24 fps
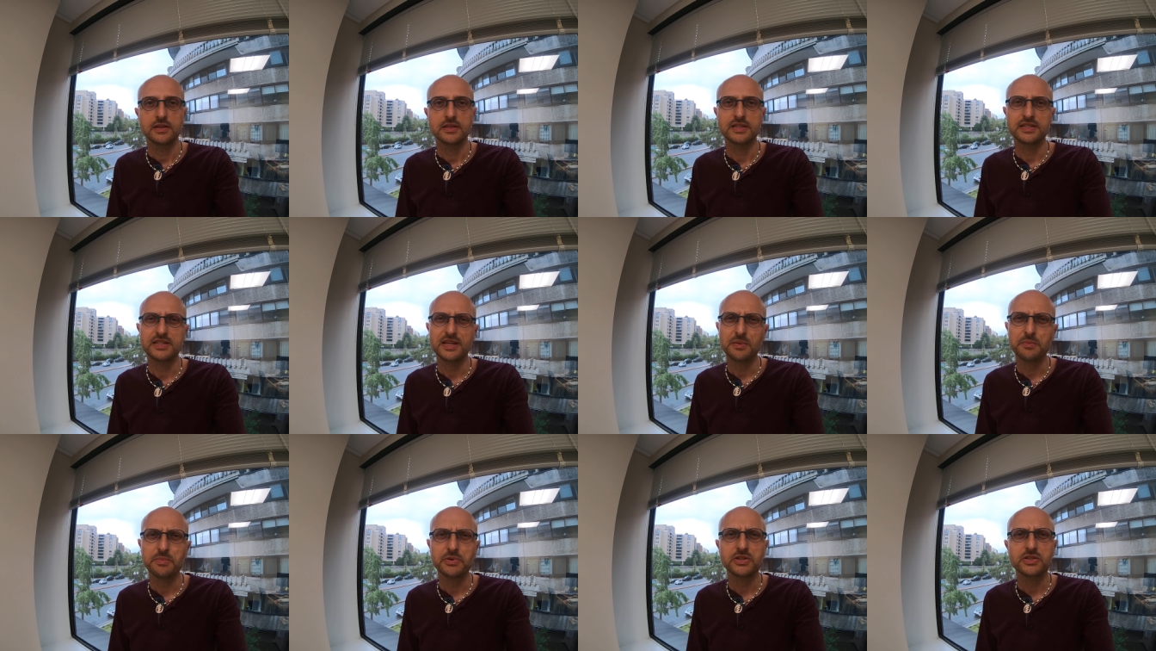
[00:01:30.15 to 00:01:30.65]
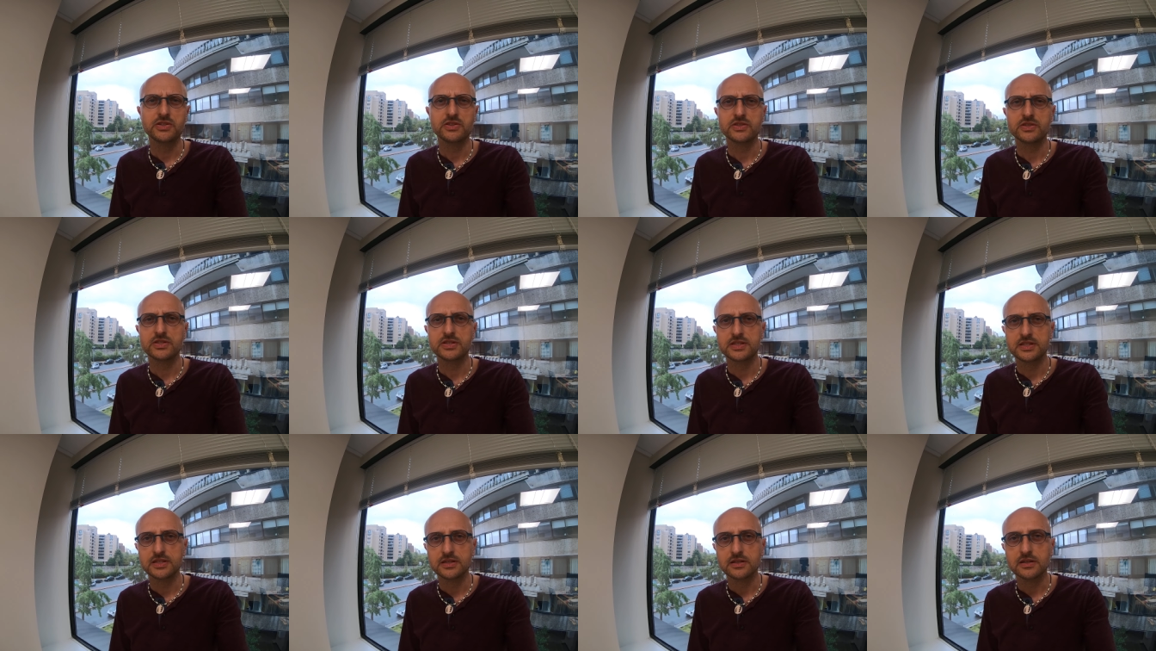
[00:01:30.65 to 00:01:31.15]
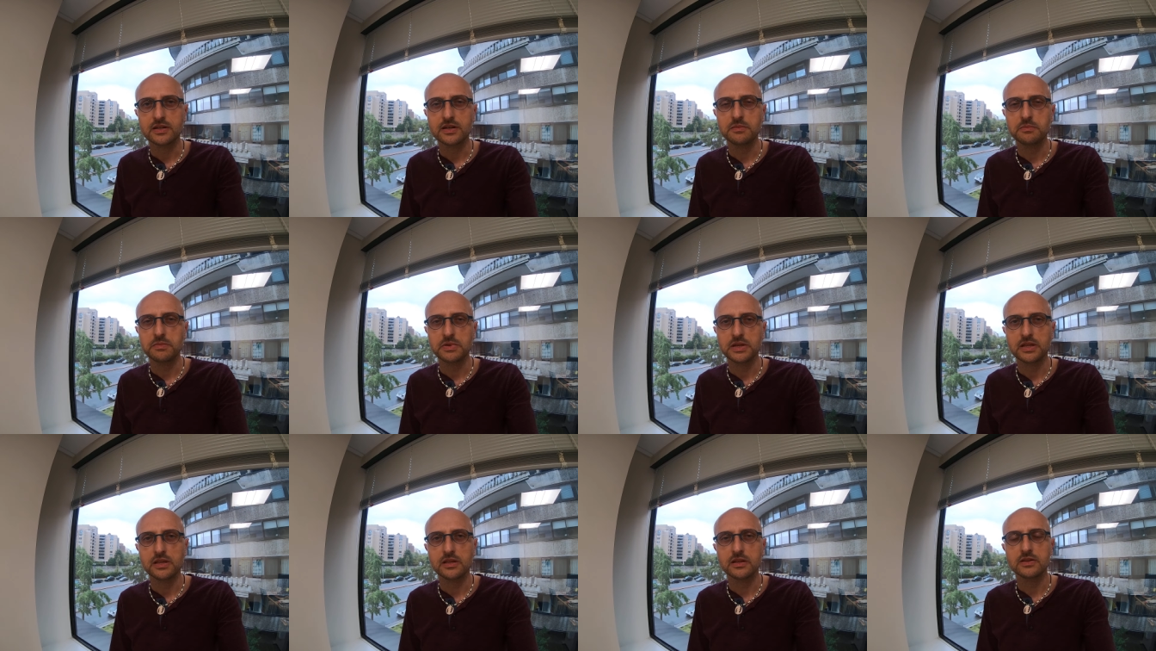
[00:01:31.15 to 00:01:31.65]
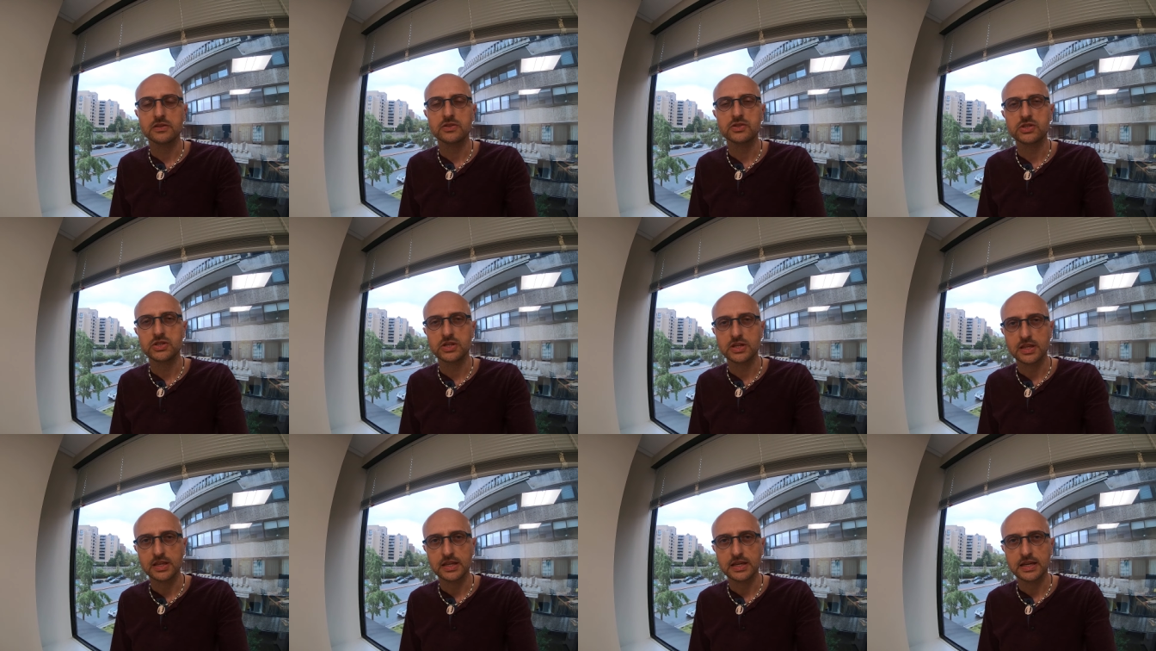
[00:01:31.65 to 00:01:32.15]
The temperatures still can be a little
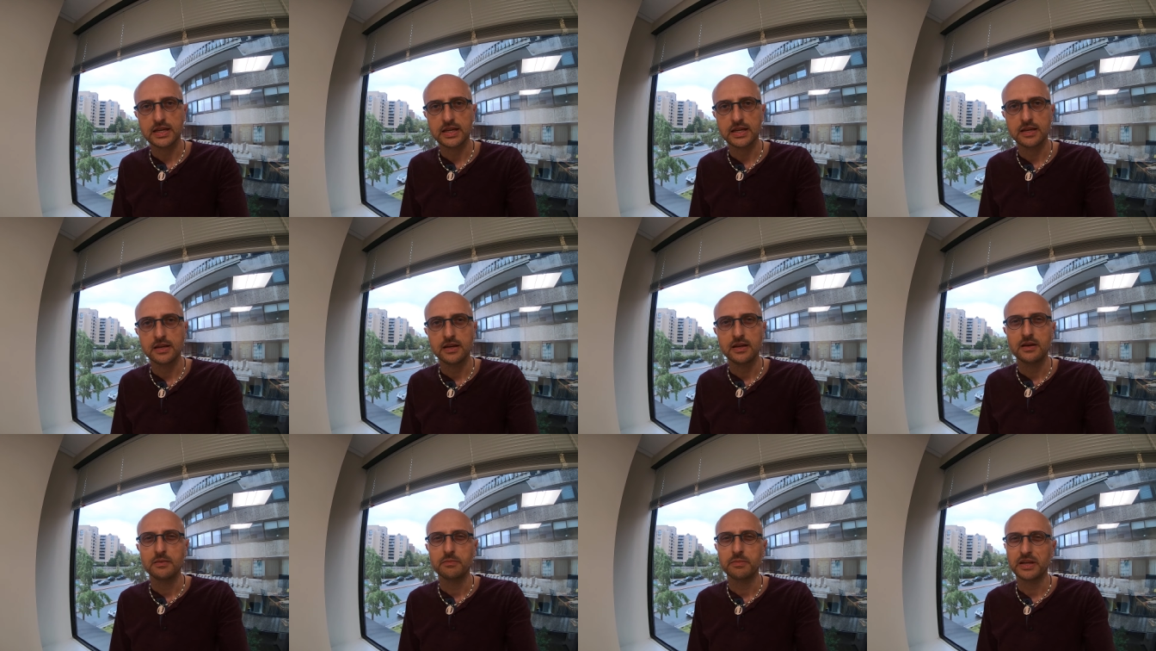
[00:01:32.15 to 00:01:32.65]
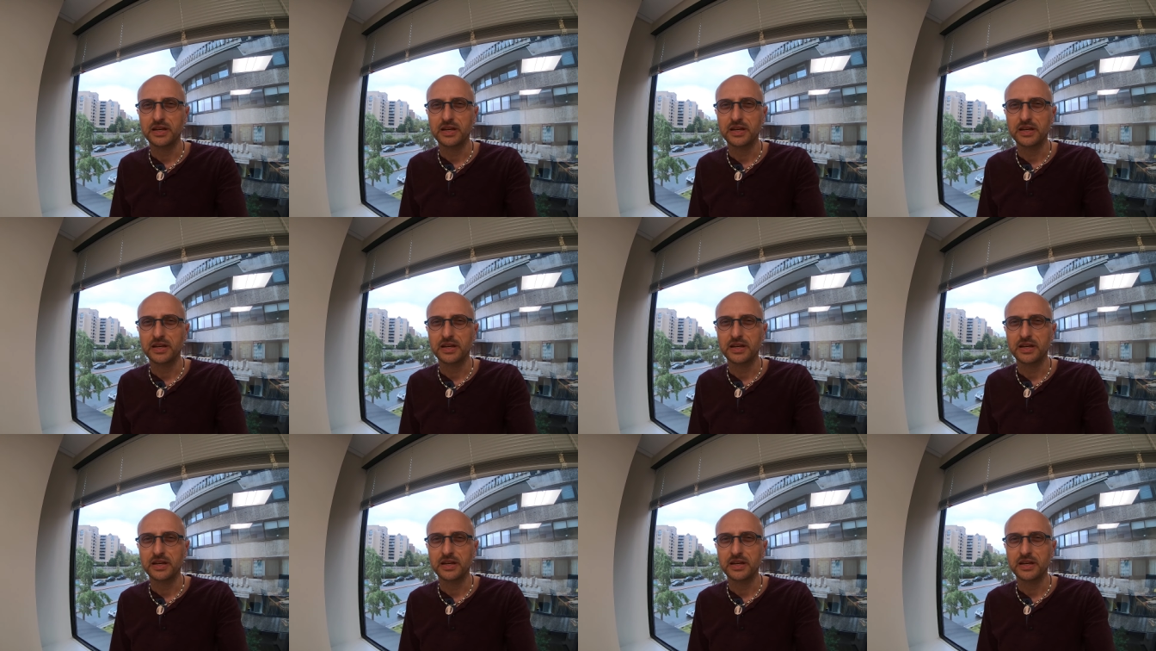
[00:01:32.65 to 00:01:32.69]
chilly,